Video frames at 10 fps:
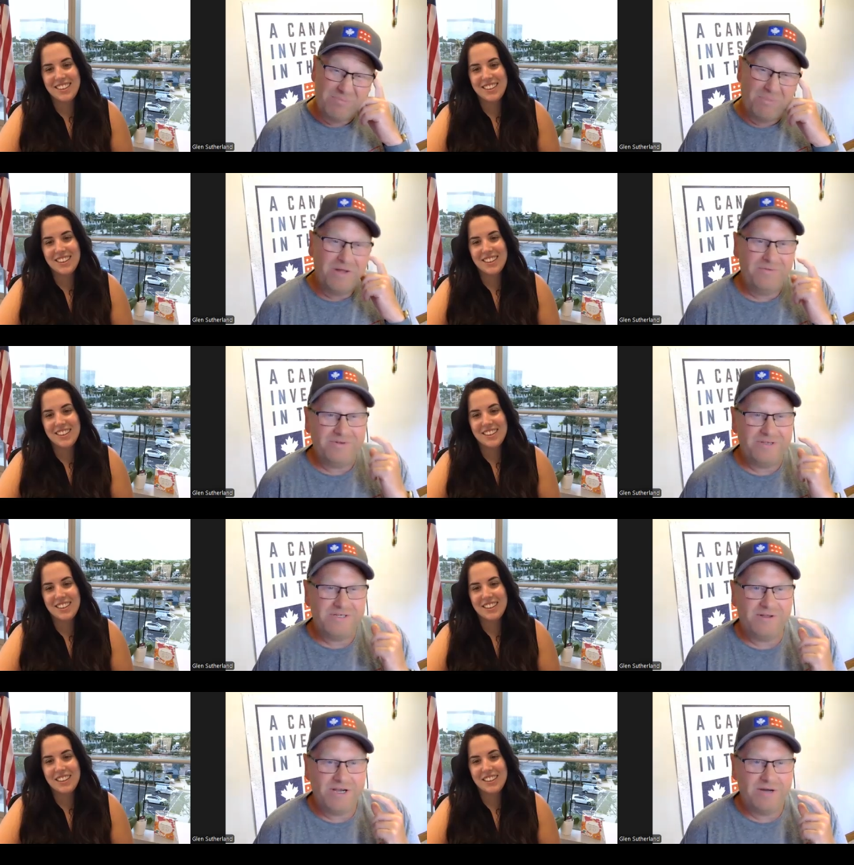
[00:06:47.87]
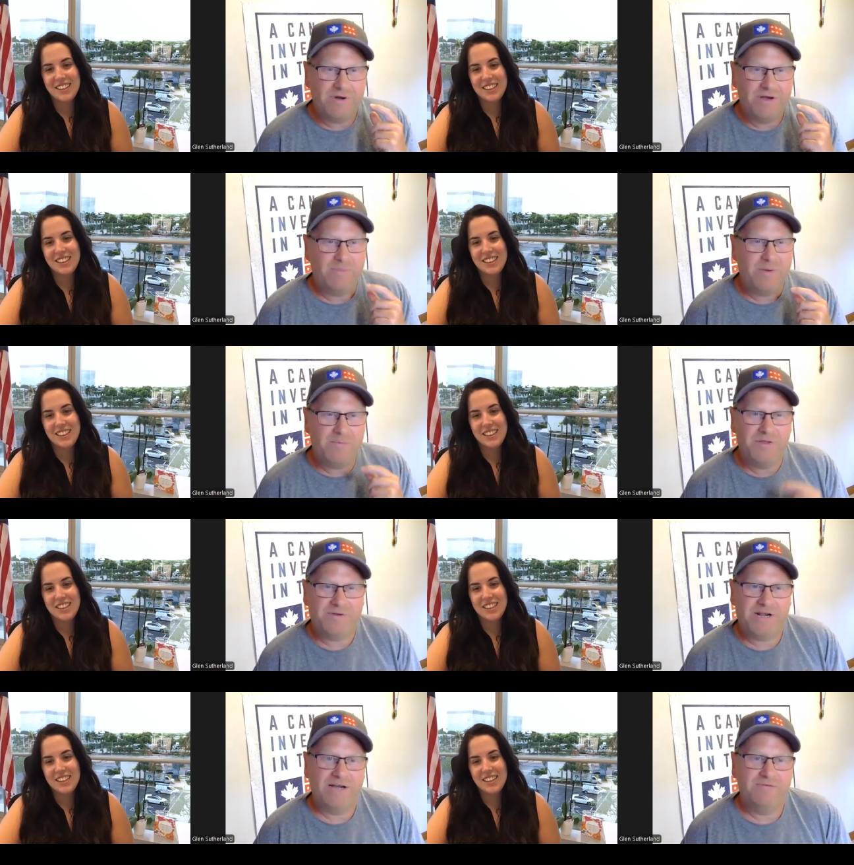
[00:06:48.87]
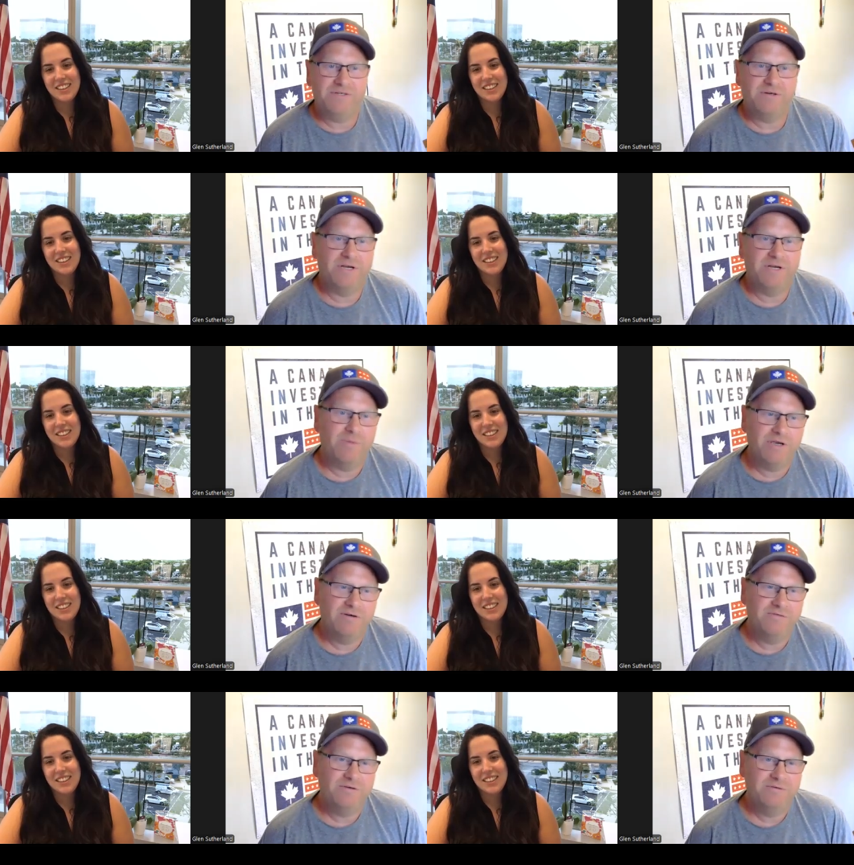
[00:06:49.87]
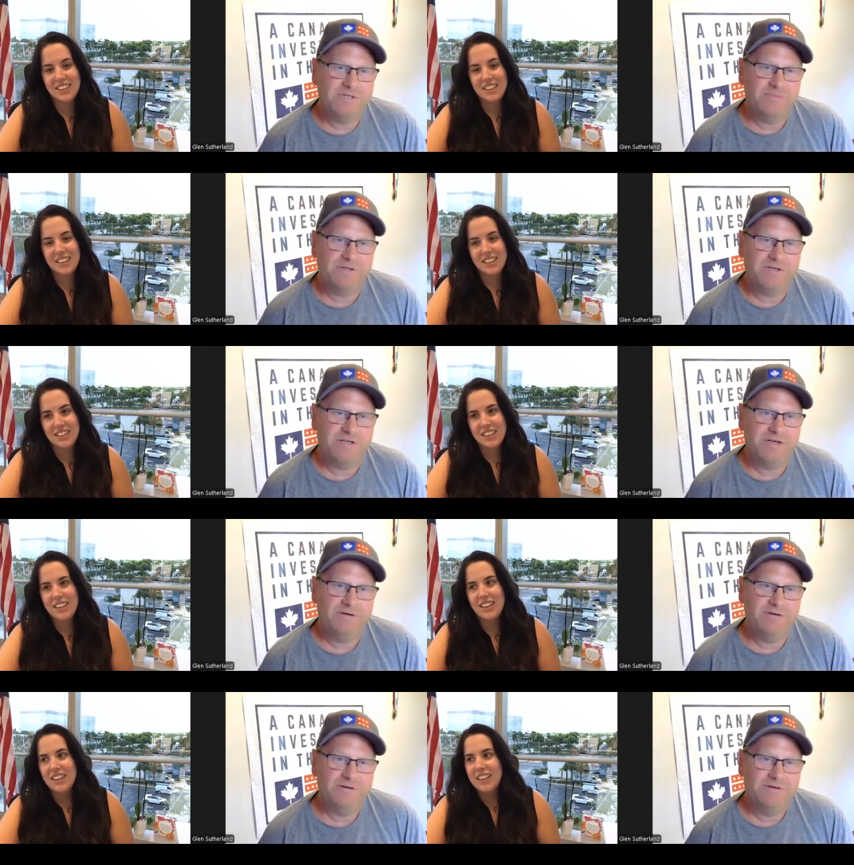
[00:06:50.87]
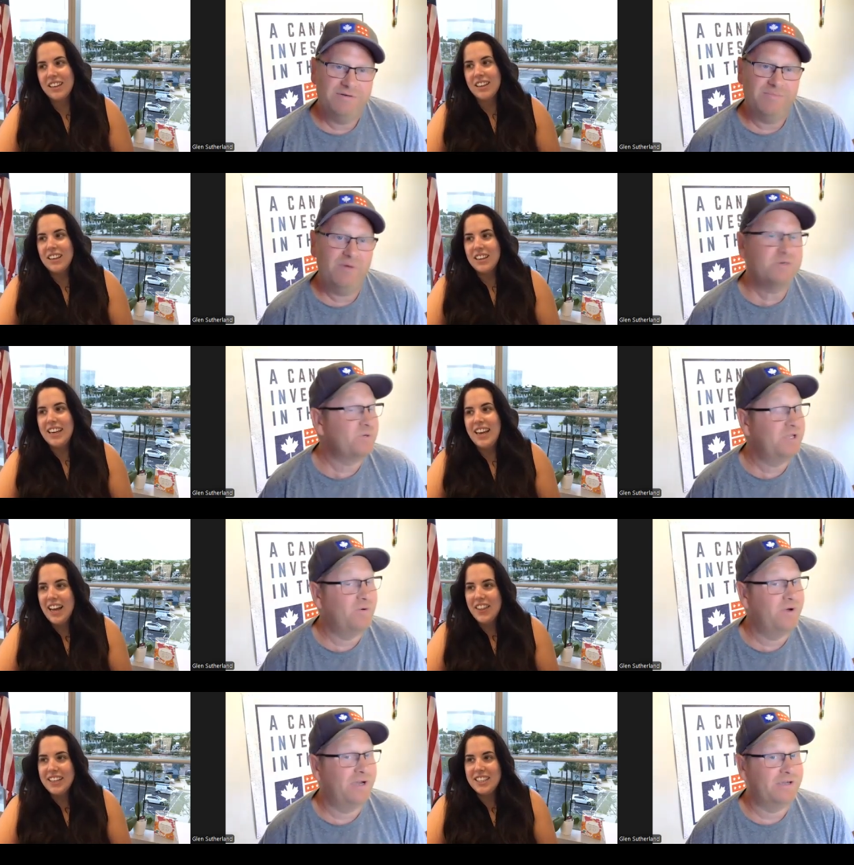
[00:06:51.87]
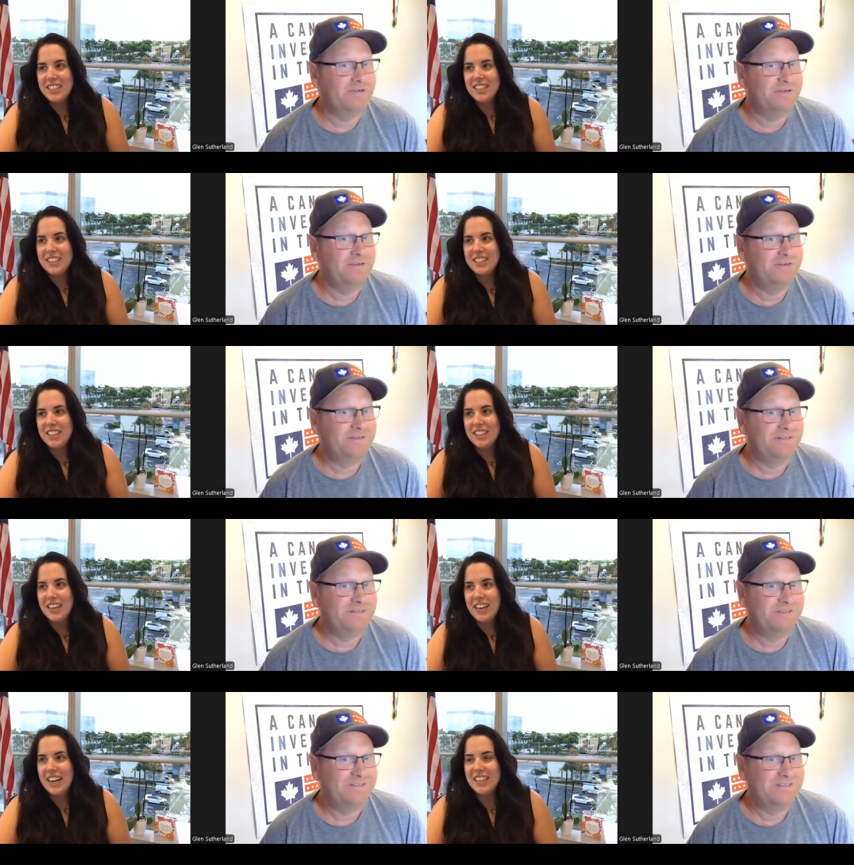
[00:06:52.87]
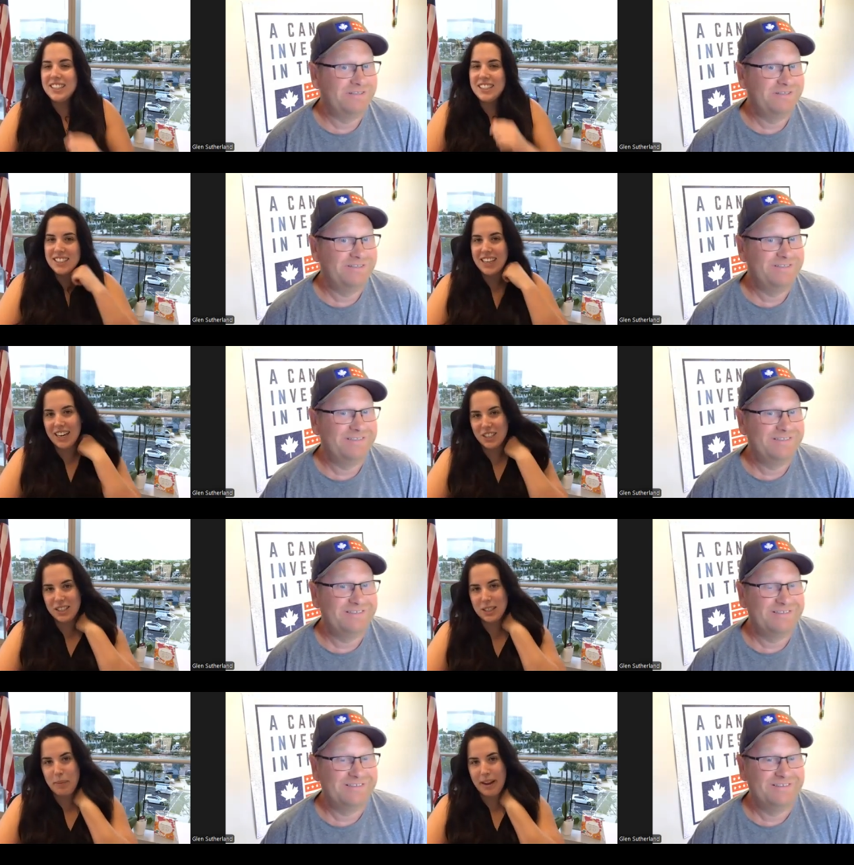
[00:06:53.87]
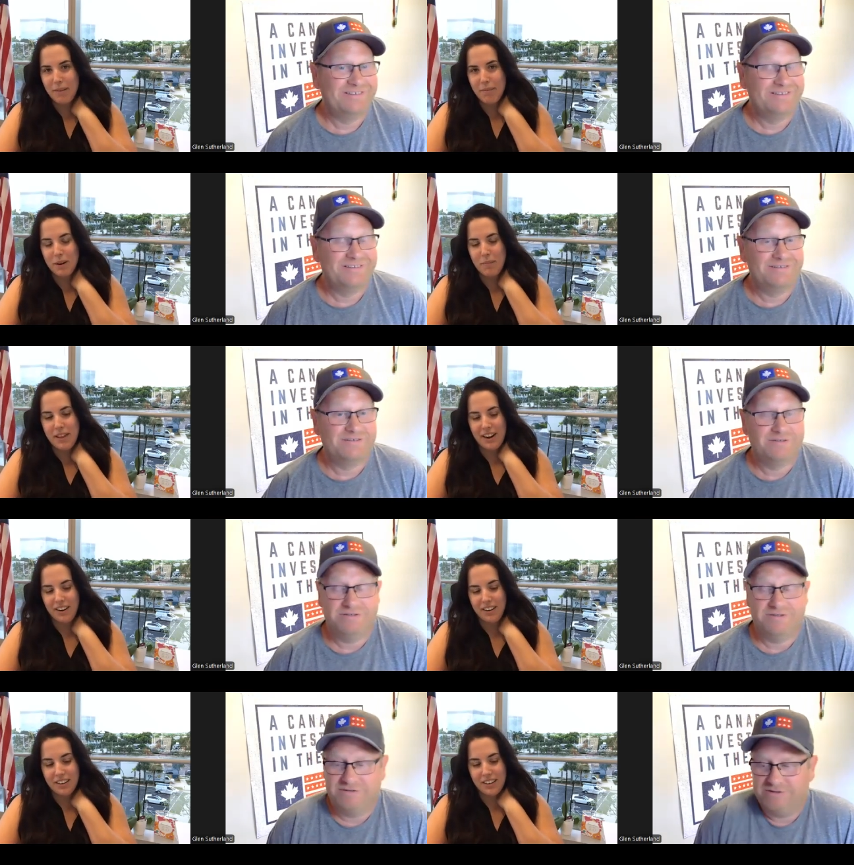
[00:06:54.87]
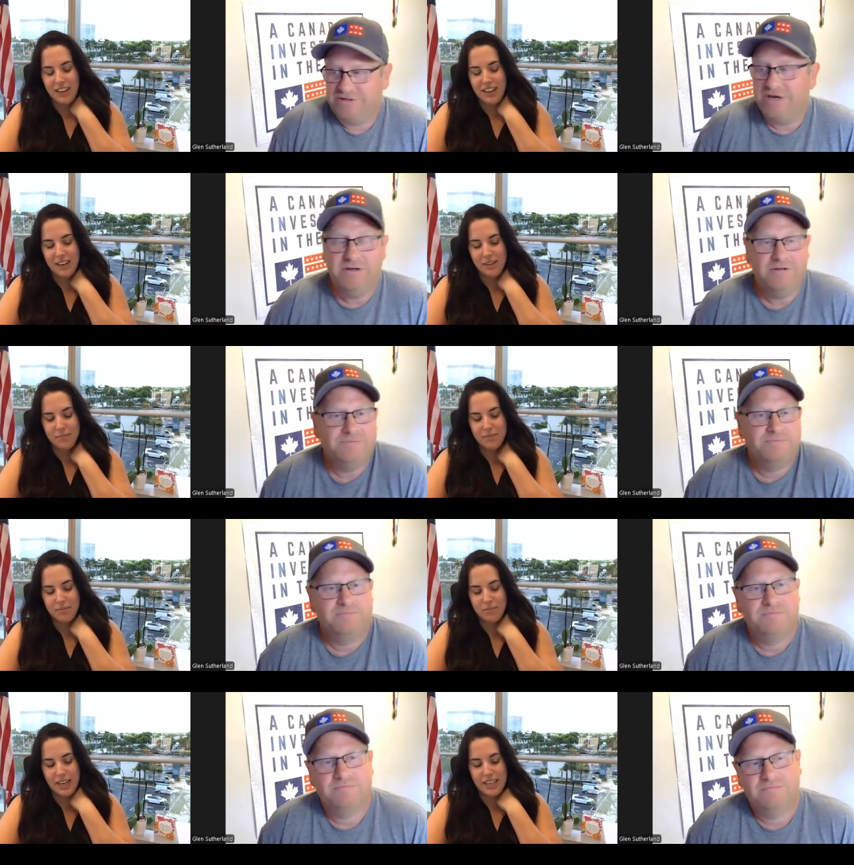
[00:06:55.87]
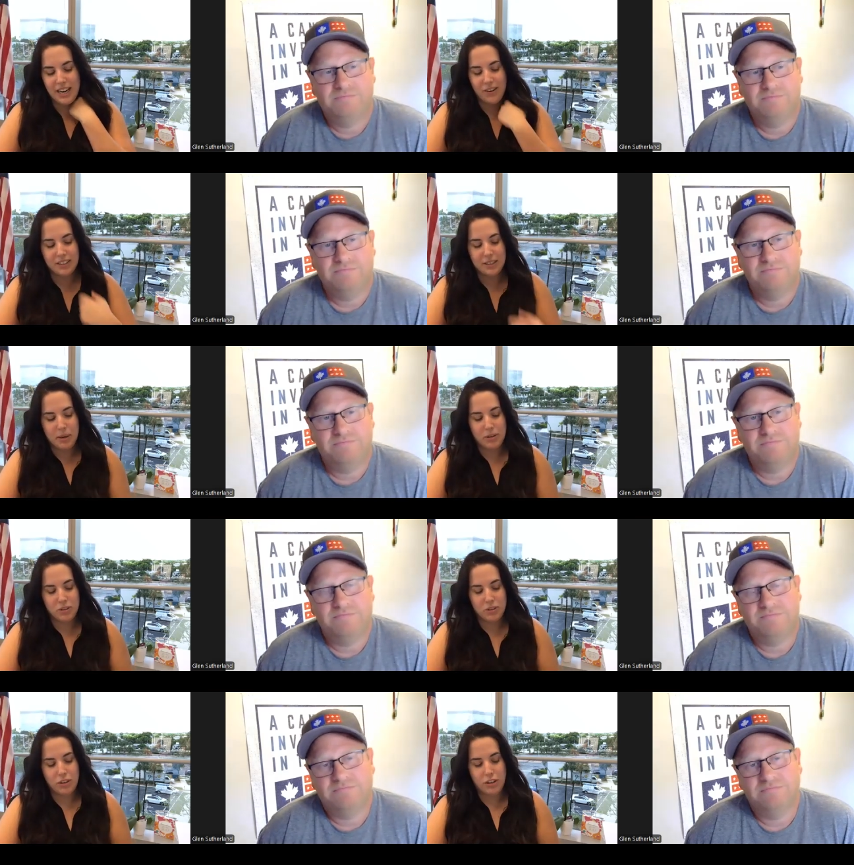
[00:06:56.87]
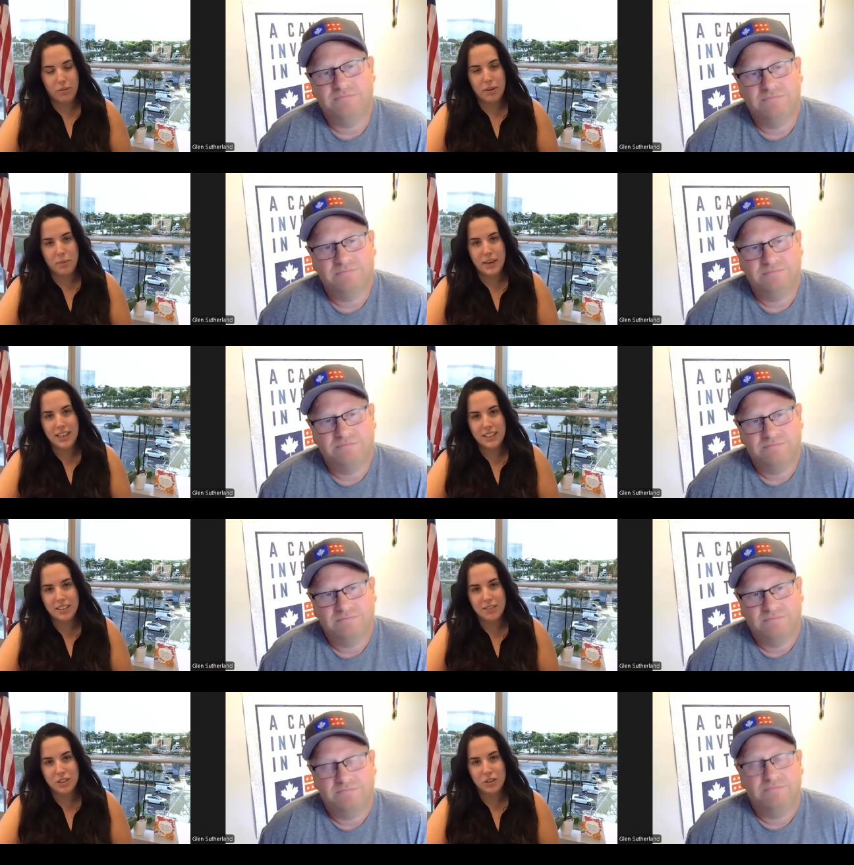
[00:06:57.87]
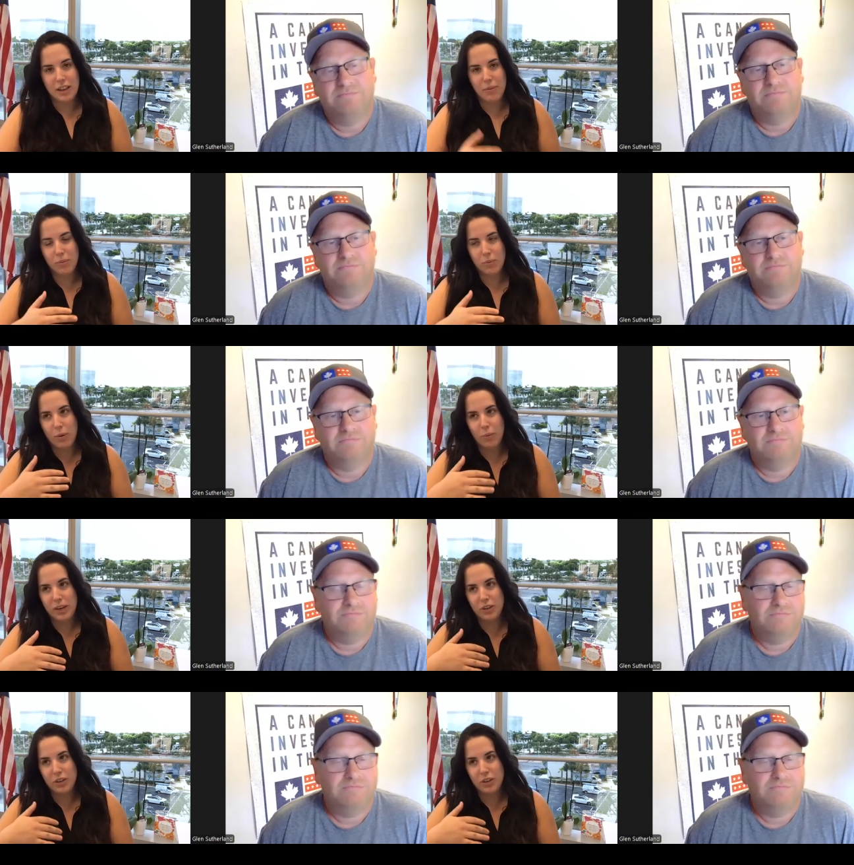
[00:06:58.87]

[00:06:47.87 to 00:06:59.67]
Speaker 1: a month until I got my maybe month and a half until I got my interview, something like that. Mine was yeah. really quick.
Speaker 2: It has since actually sped up from there. Um, Right now, it's about two to three weeks. So, so they what we